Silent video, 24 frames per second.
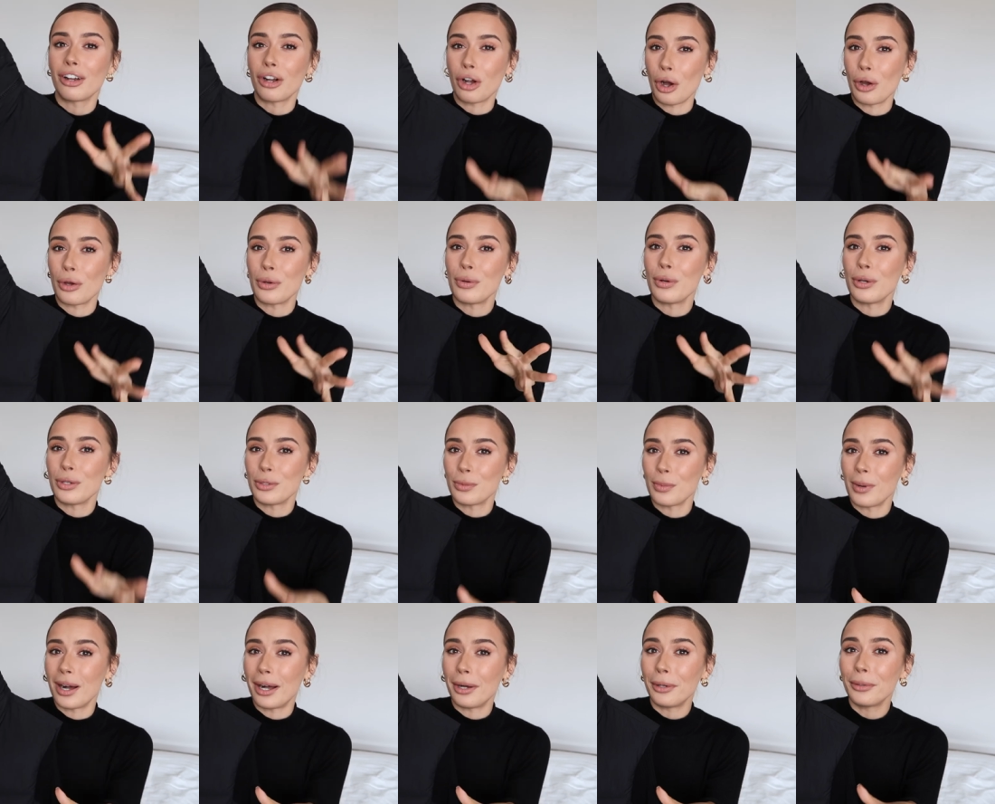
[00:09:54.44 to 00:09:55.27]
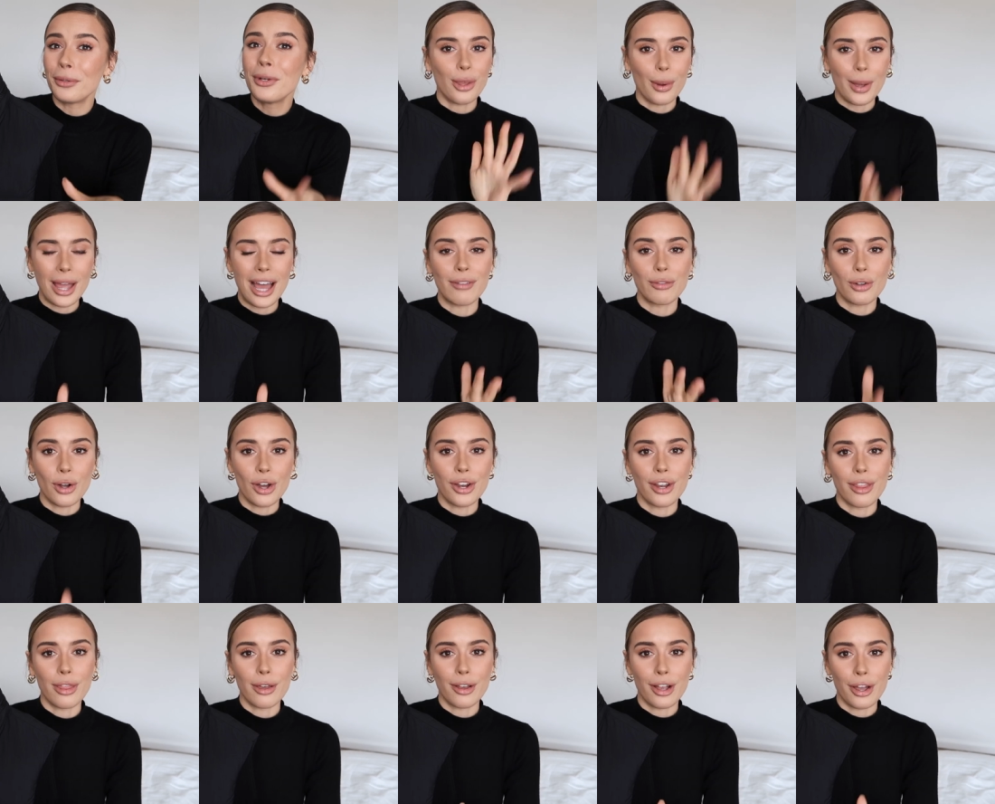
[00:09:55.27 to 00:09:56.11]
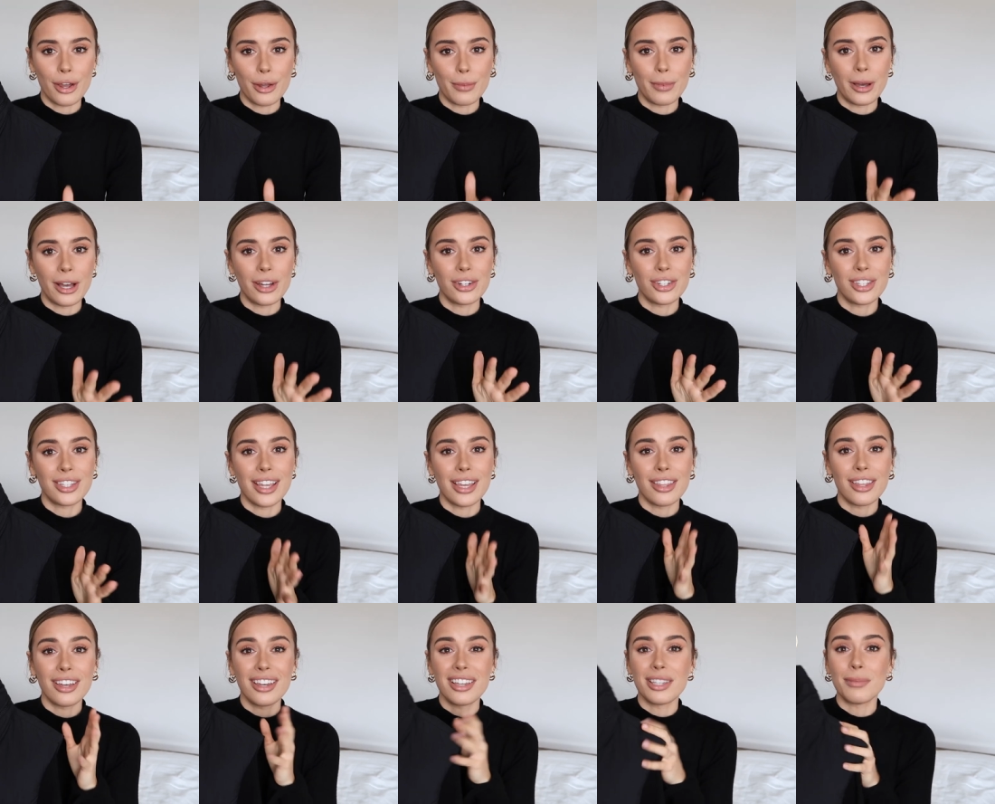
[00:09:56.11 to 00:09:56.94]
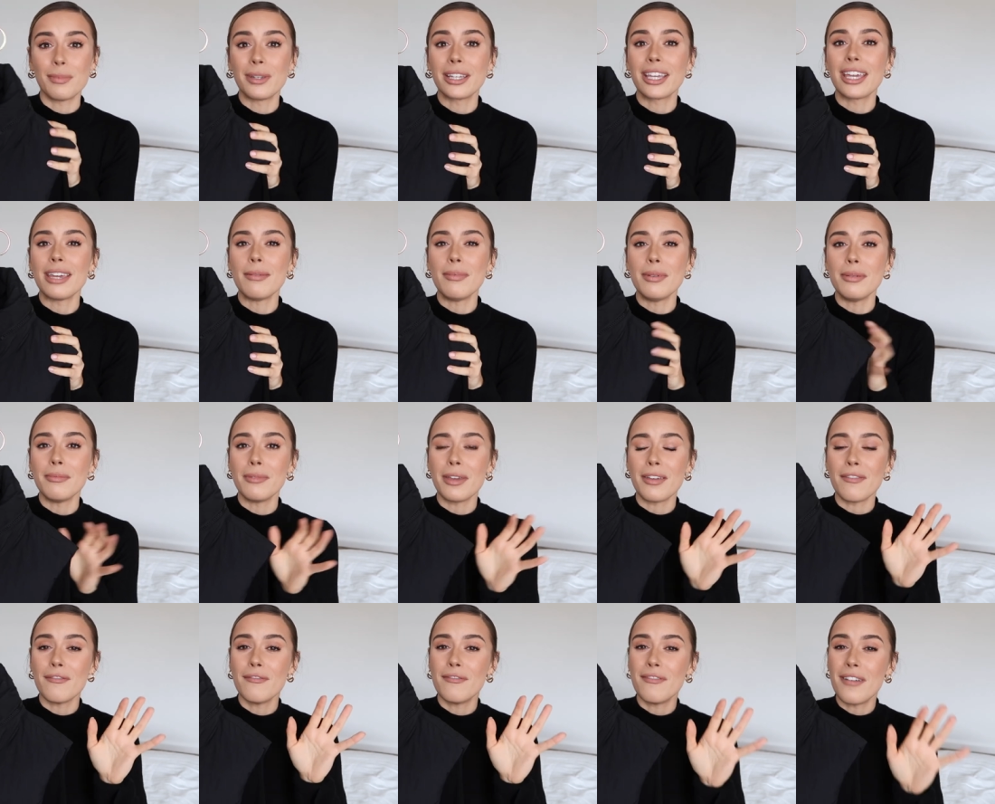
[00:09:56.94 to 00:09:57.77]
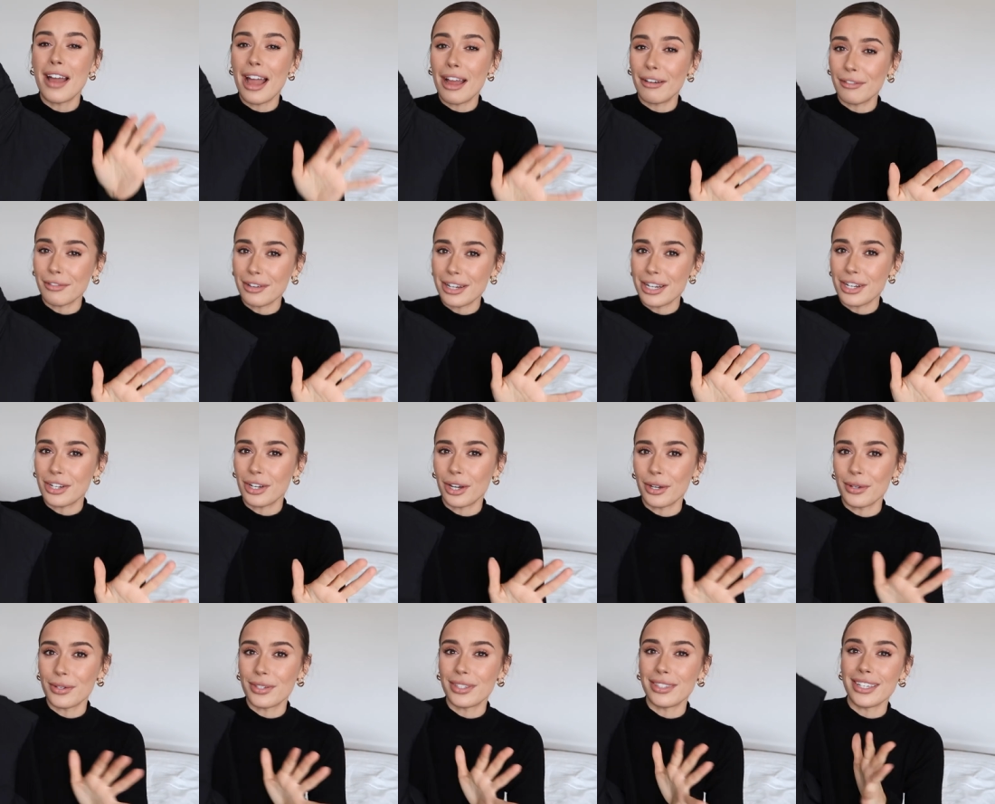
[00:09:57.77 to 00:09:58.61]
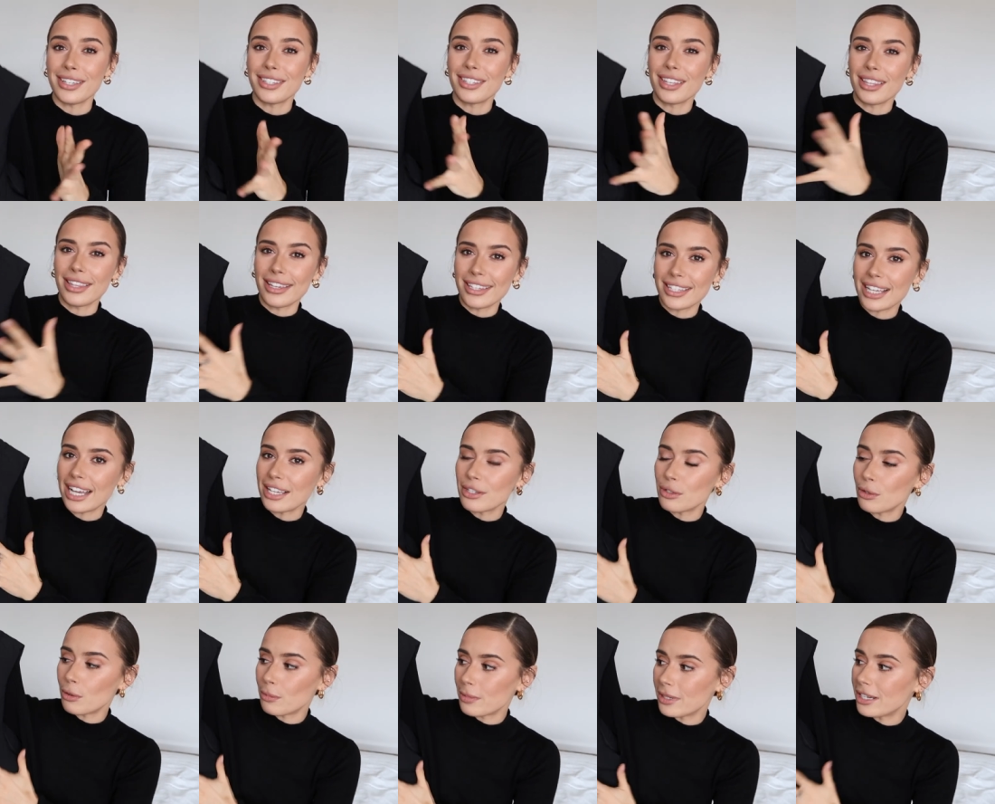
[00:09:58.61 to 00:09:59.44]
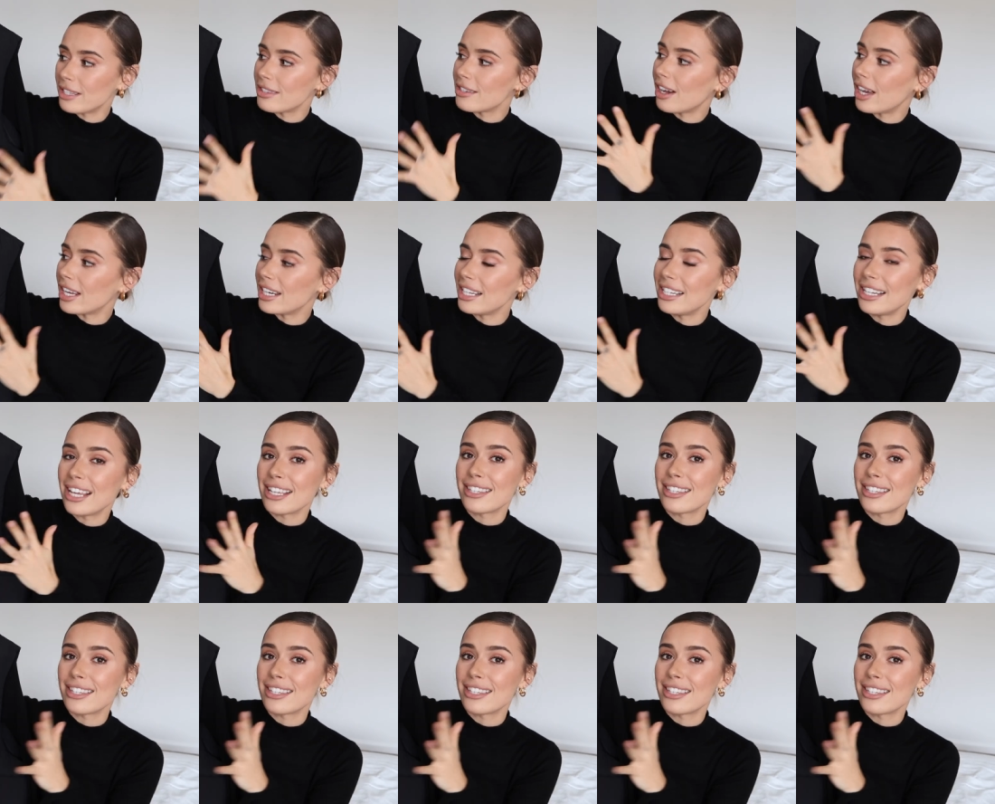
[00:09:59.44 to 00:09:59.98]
a coat as well though I have got another coat purchase here that has been keeping me very toasty so this has not been entirely